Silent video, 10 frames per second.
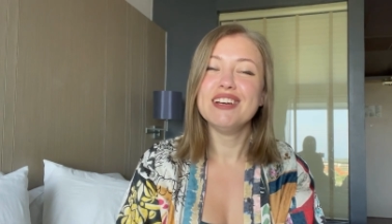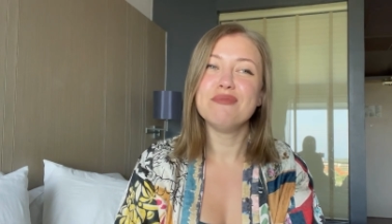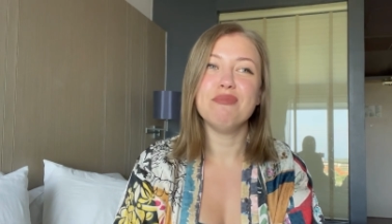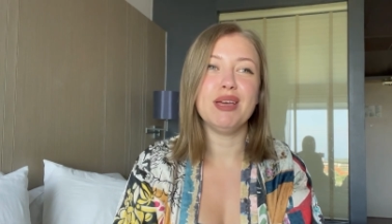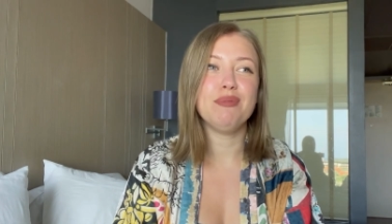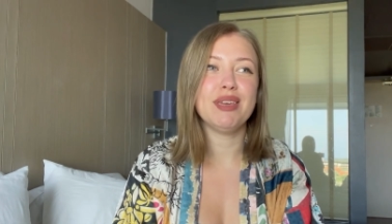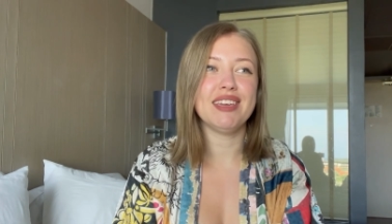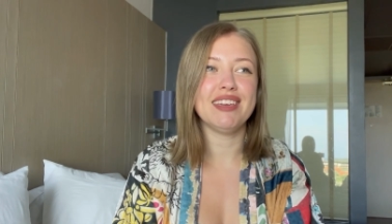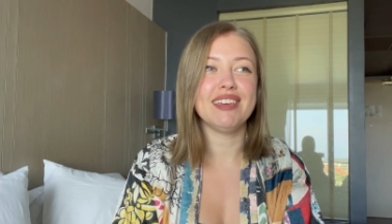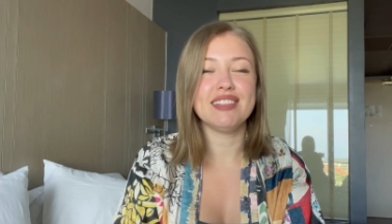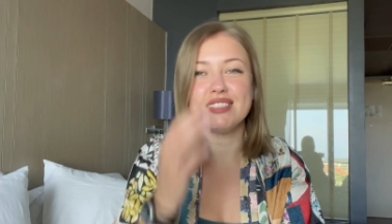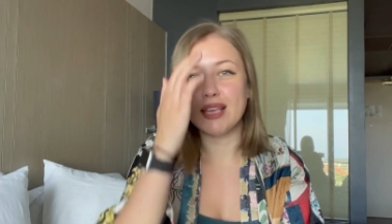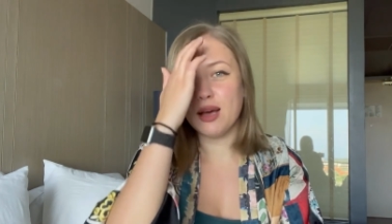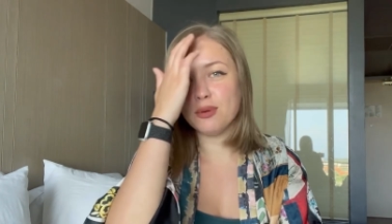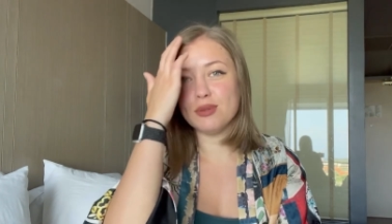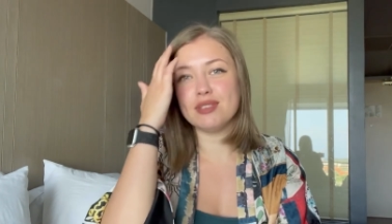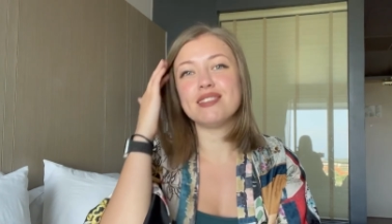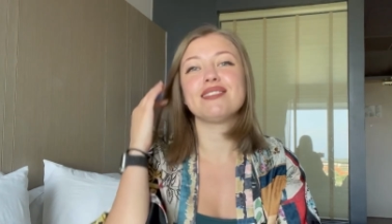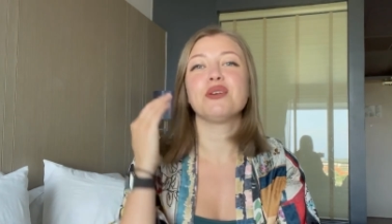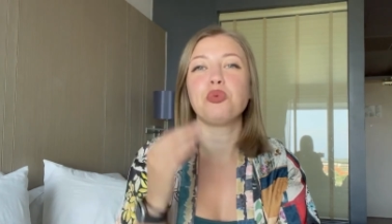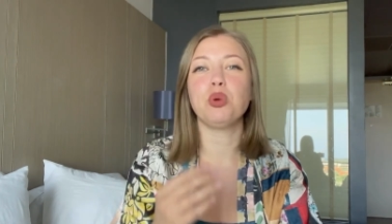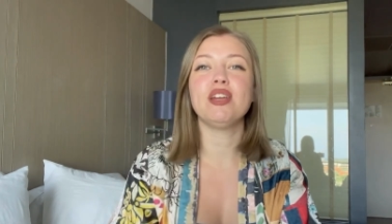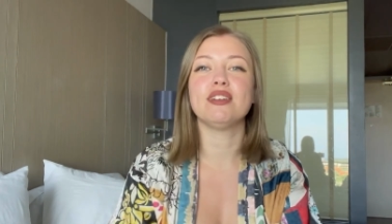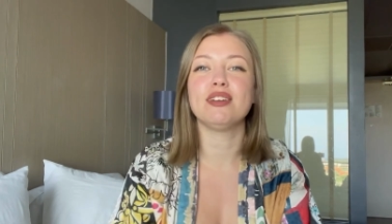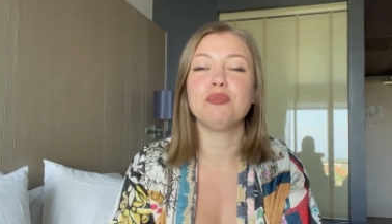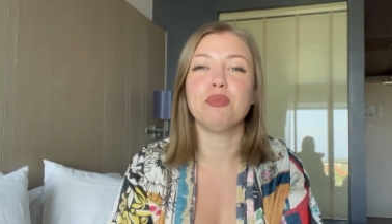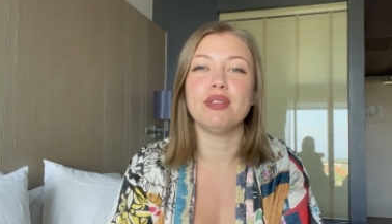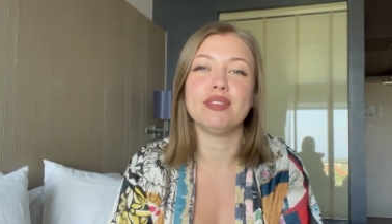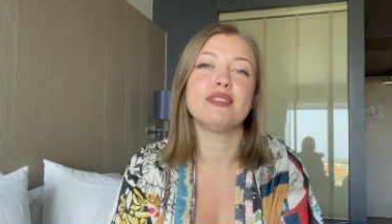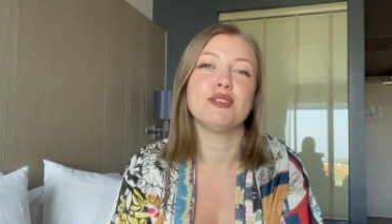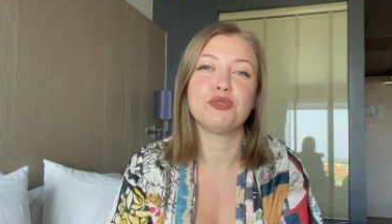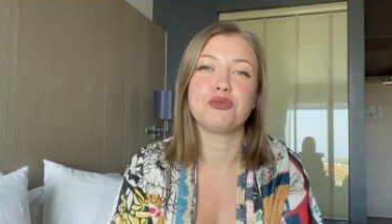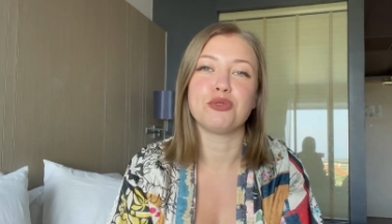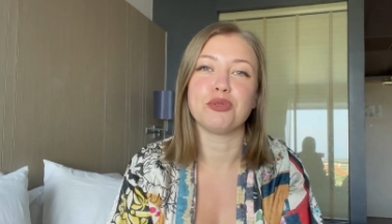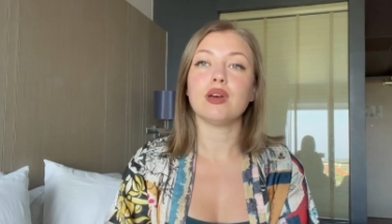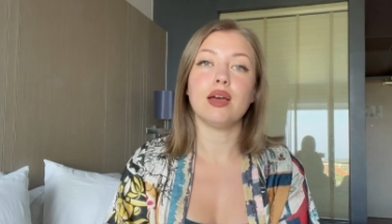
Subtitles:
Maybe it sounds weird, but this is true.